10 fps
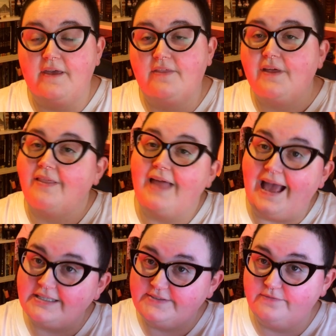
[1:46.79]
the
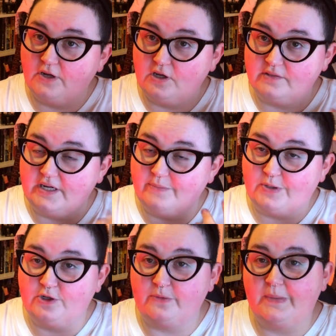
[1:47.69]
last vlog that I
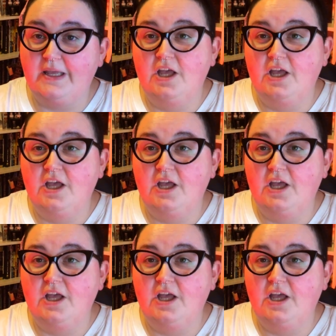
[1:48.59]
put up,